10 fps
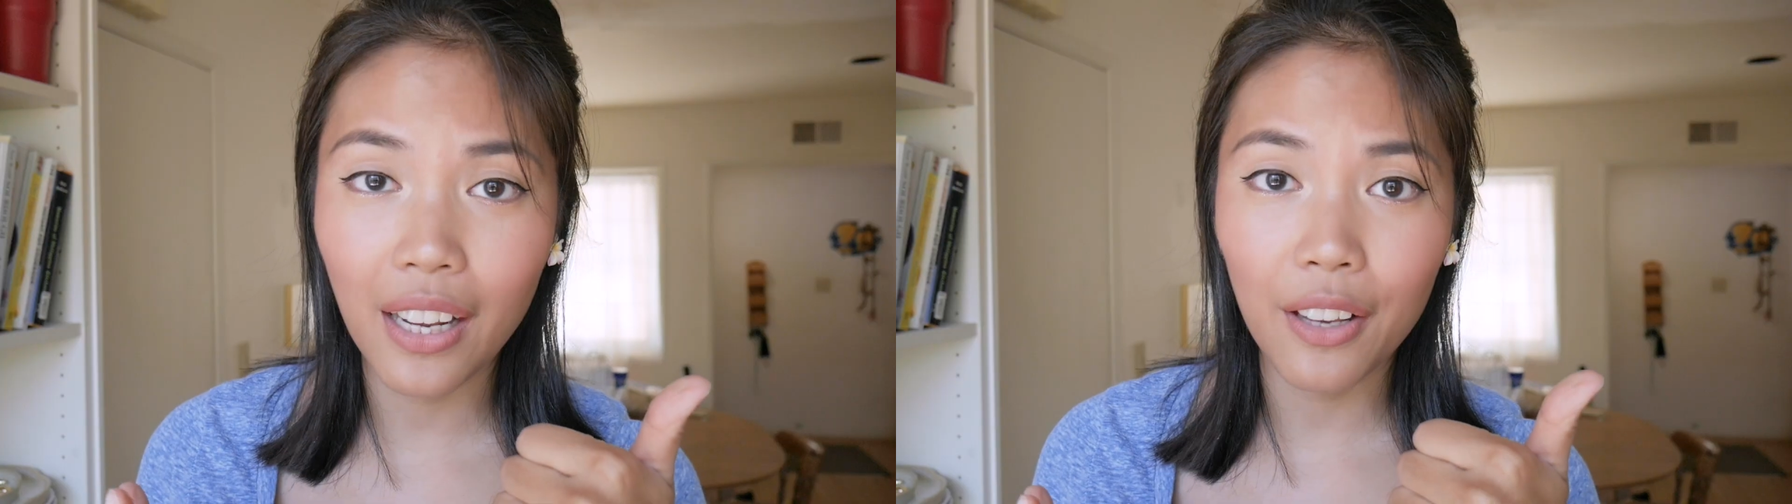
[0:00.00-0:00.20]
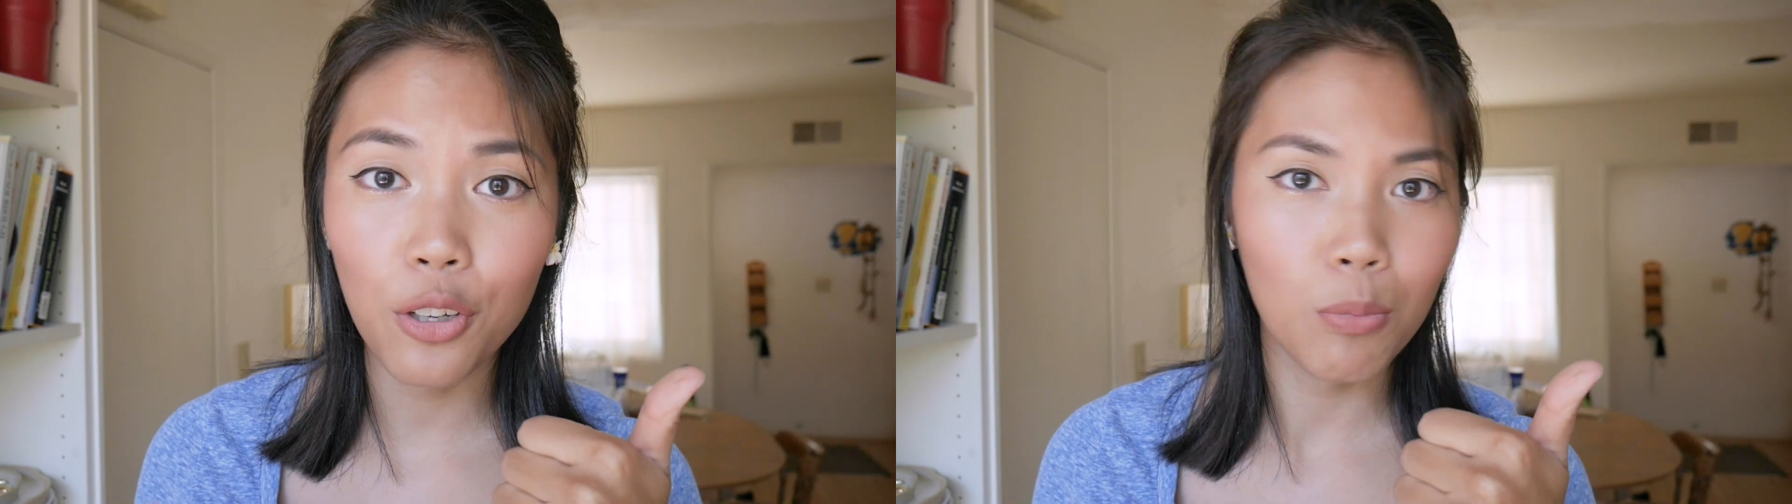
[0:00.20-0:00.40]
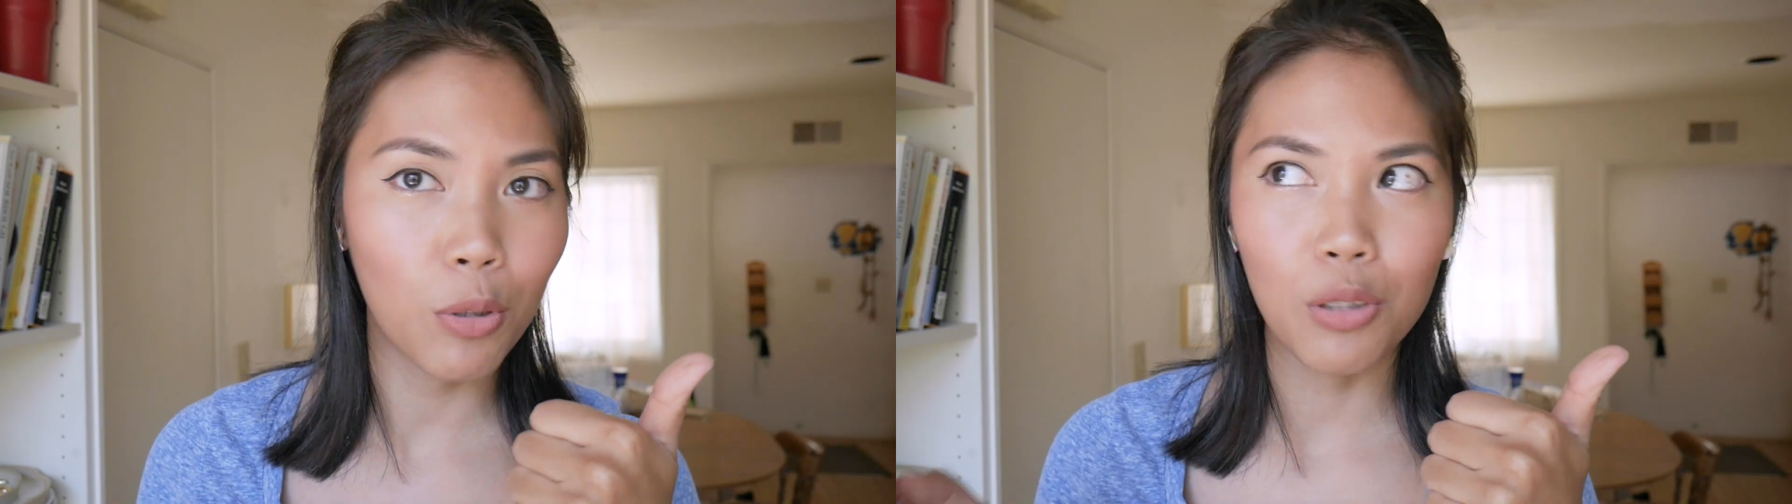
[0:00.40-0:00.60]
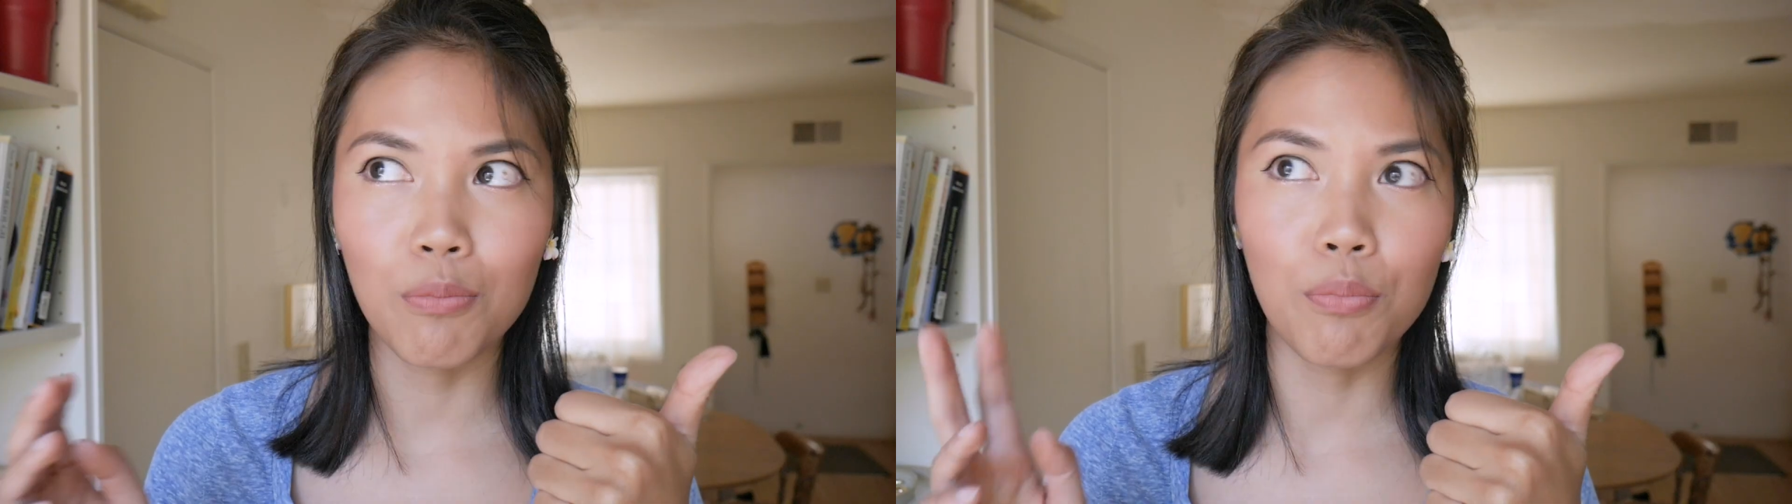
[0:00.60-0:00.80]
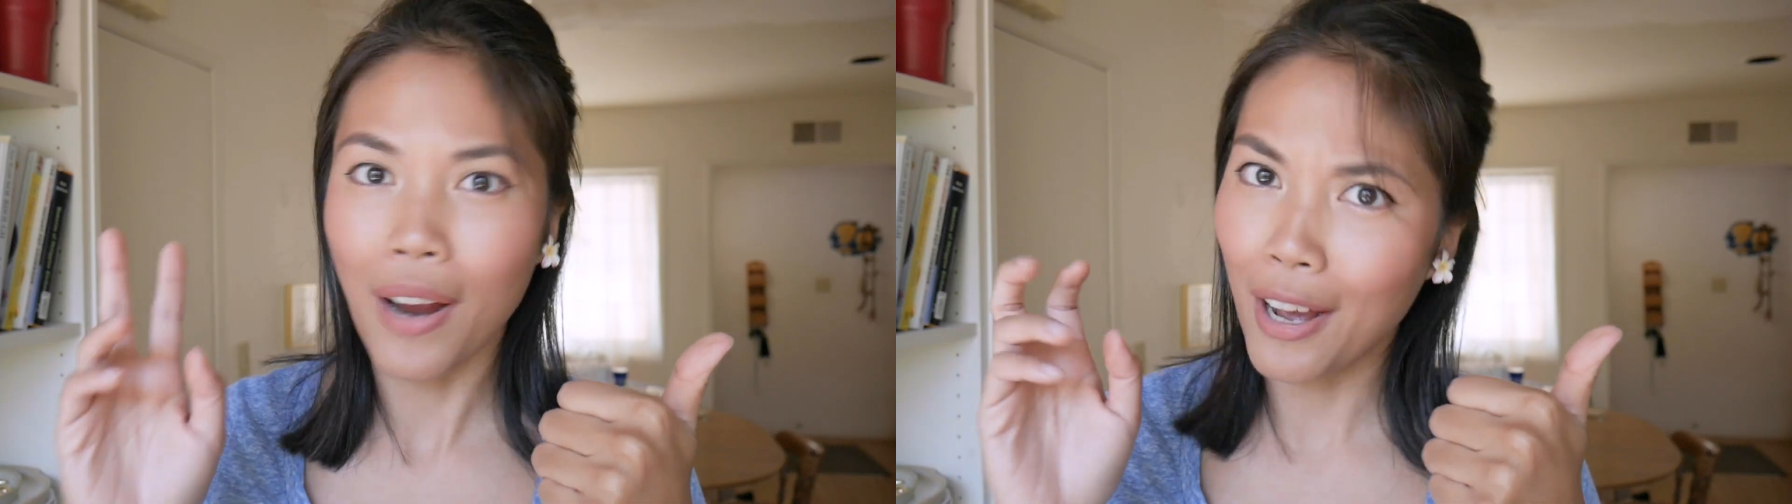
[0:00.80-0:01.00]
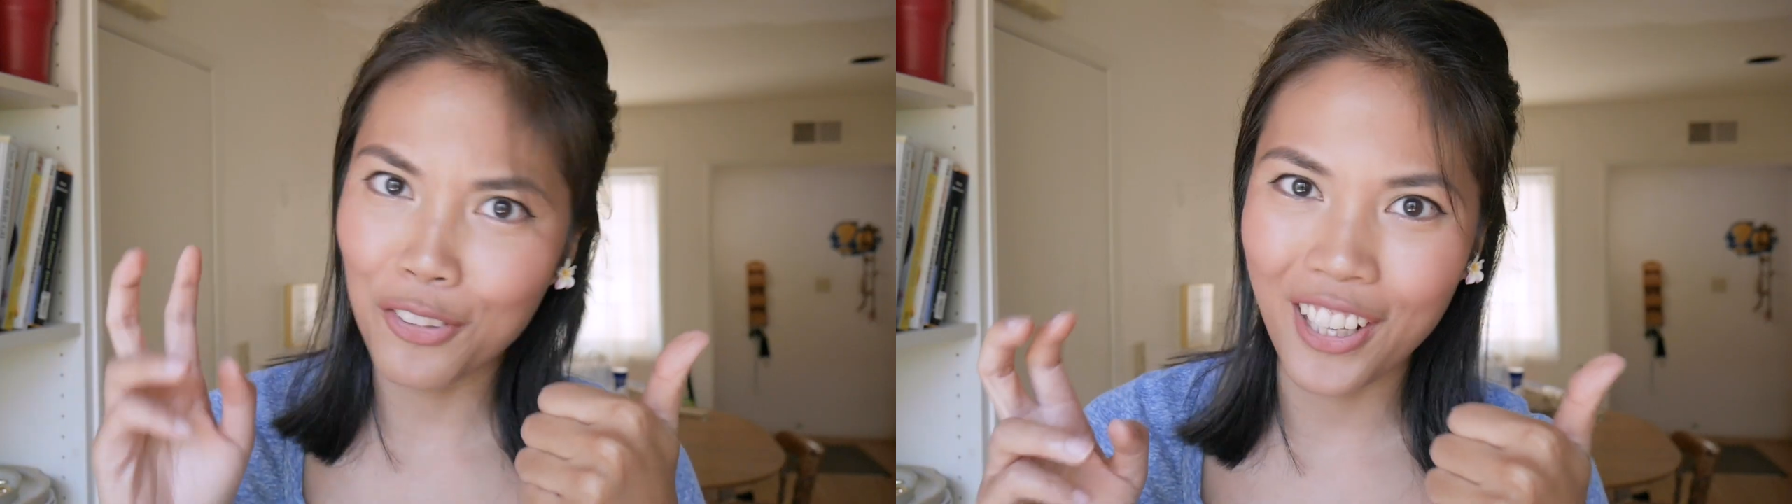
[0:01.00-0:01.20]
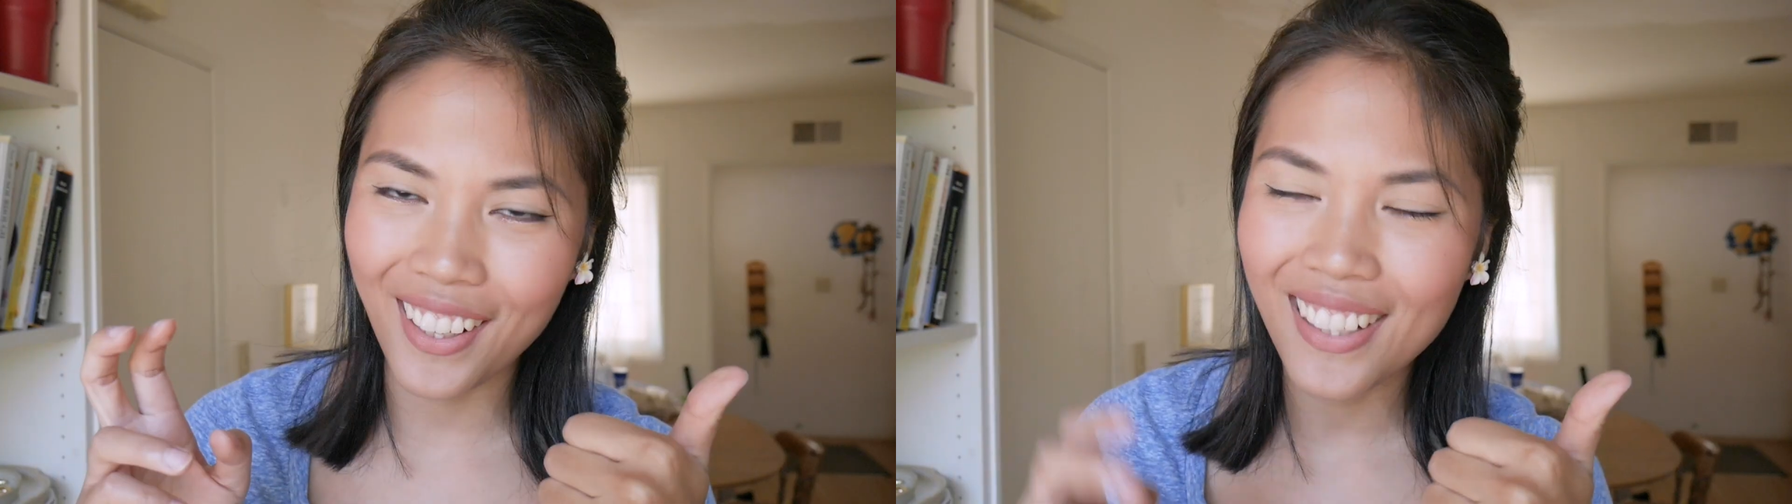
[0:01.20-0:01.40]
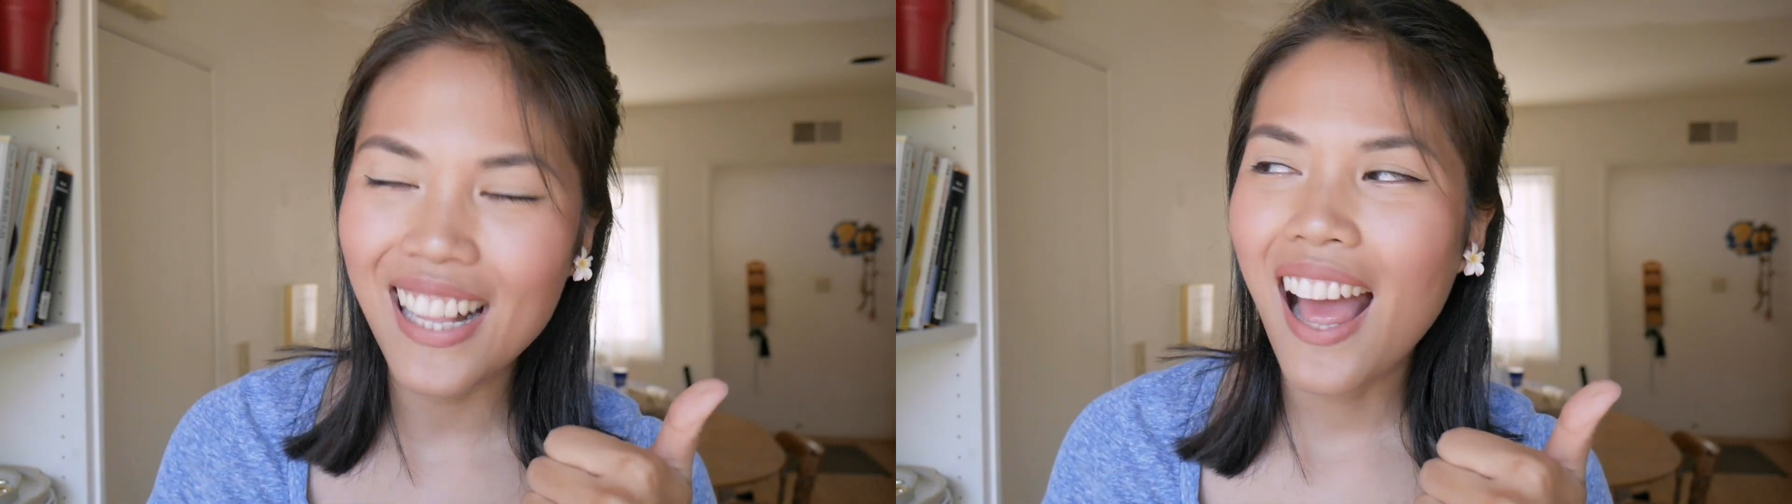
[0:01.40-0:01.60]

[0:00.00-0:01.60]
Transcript: a normal brownie,